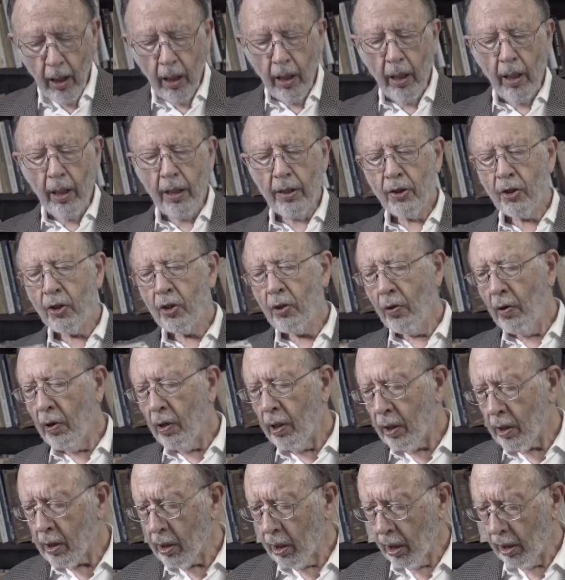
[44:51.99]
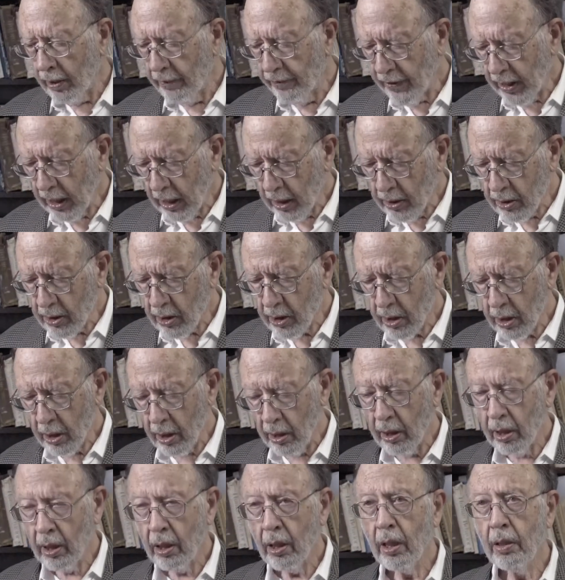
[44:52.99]
Historical events
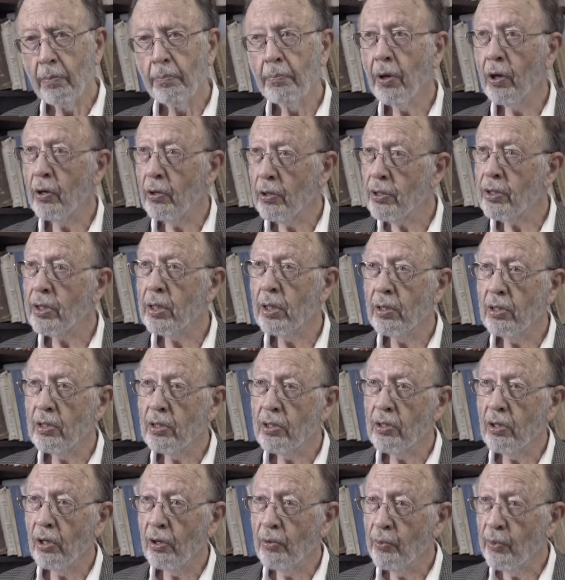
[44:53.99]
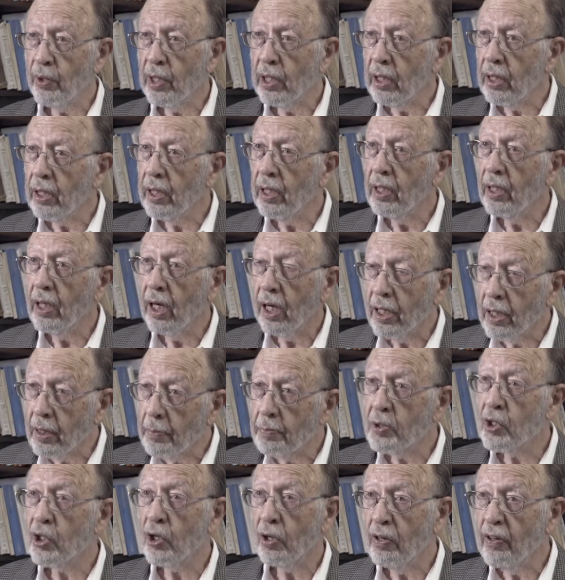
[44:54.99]
and persons are really
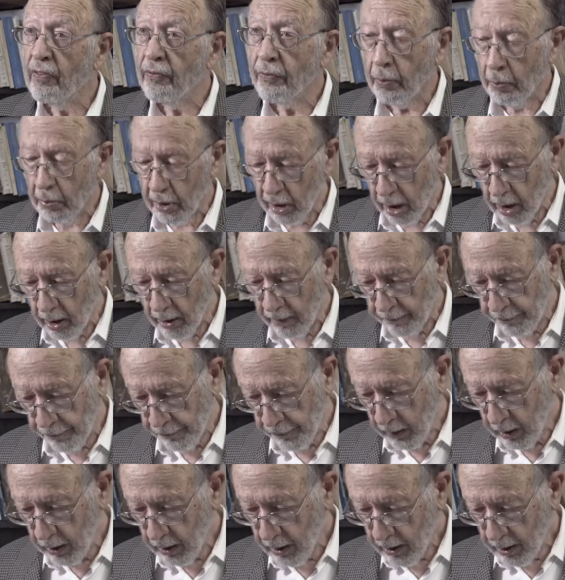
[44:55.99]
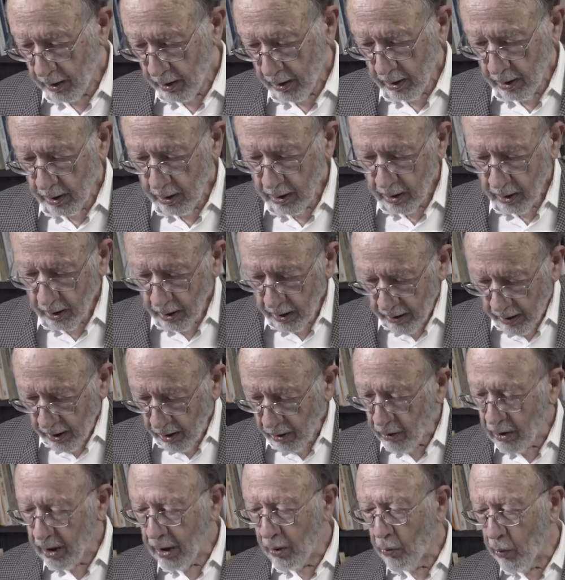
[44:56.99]
unobservable, and the
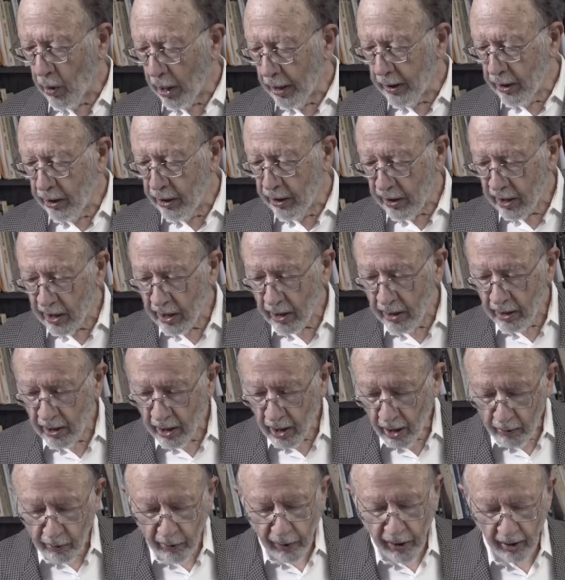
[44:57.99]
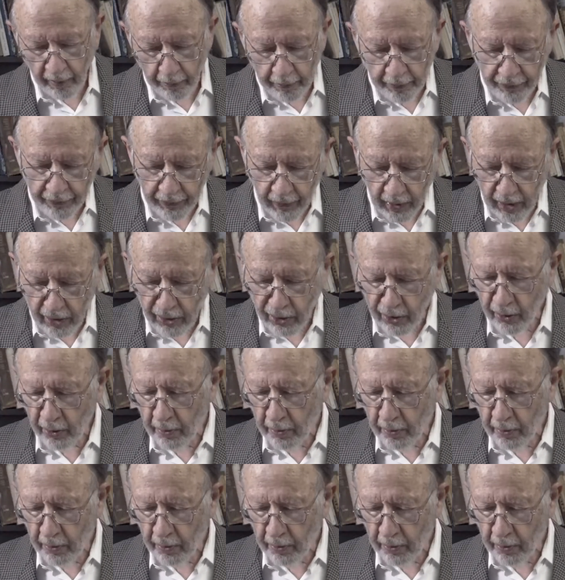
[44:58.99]
only way you can know them is through